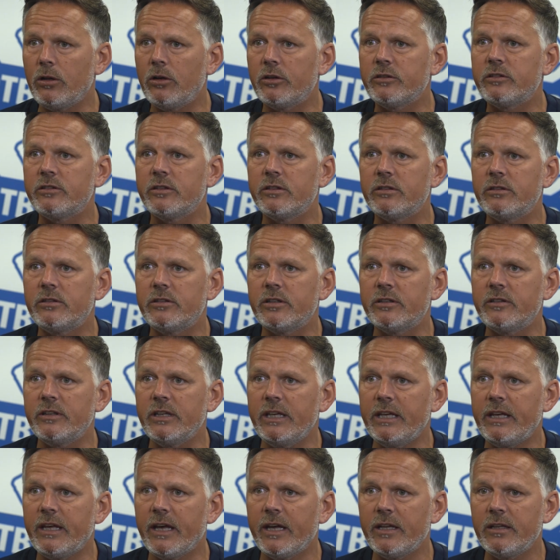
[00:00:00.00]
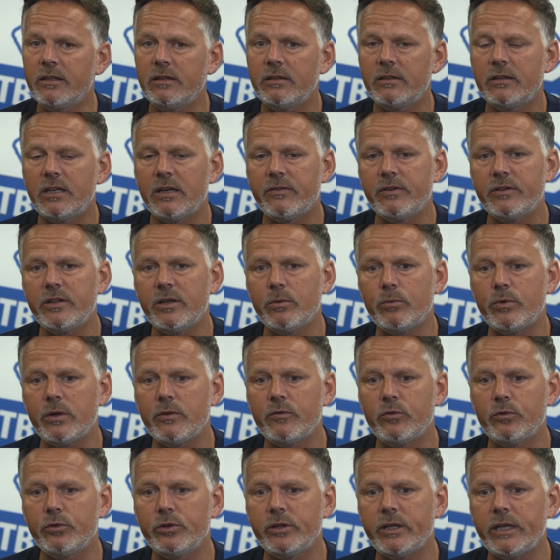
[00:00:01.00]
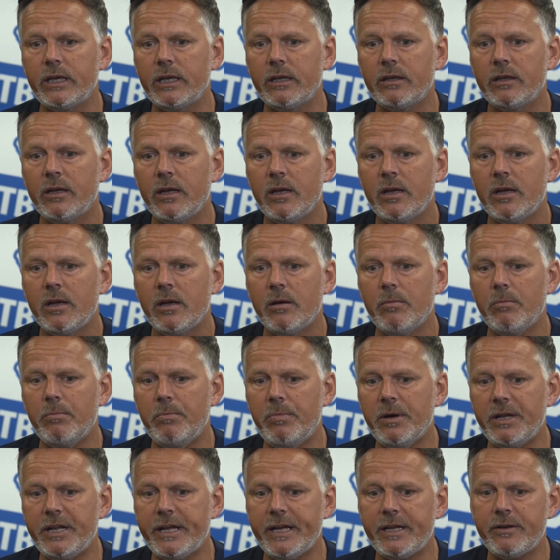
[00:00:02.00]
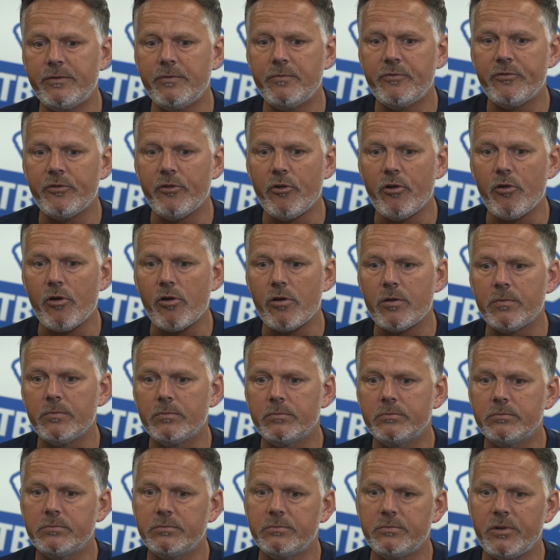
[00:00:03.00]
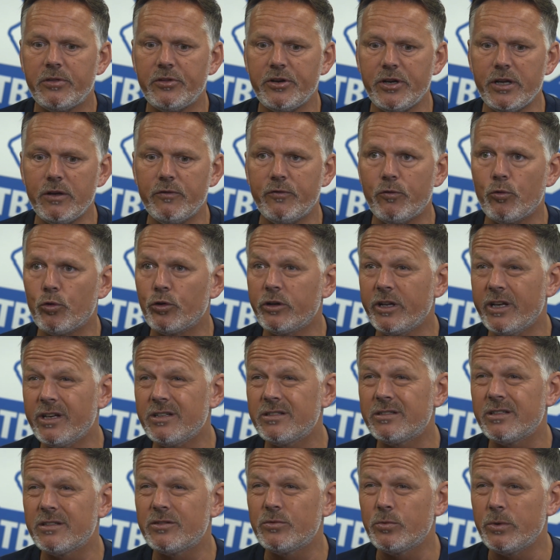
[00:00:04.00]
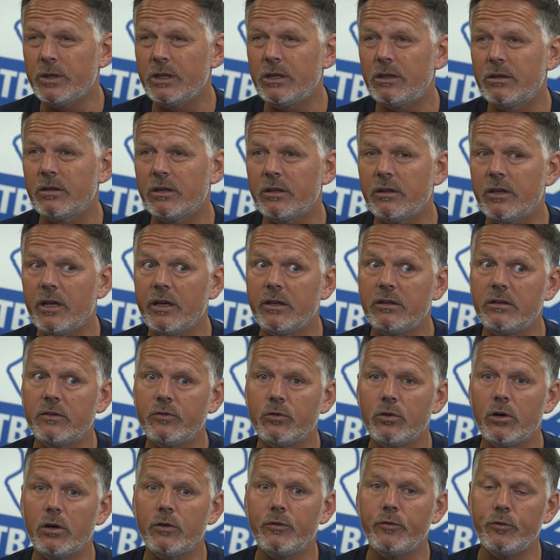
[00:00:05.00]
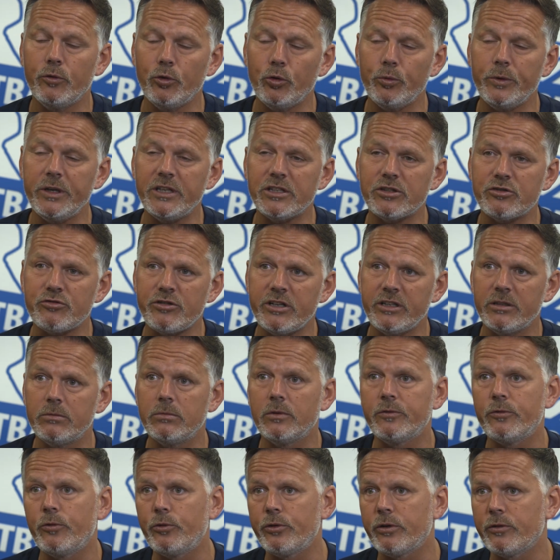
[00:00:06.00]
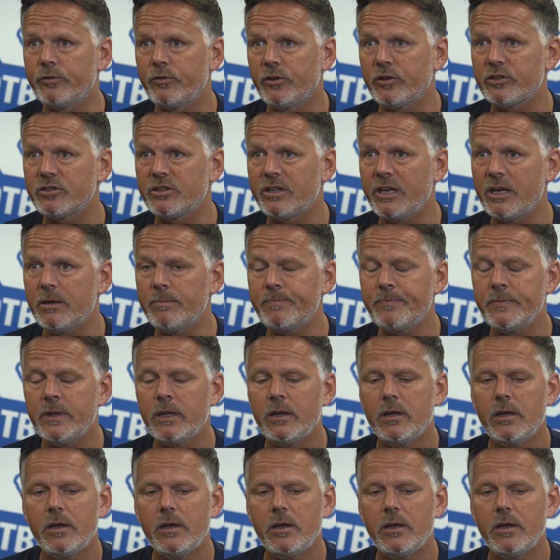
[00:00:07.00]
a lot to take in, given that we've only been in for 3-4 days this week, and then you've got a full week's training before your first game.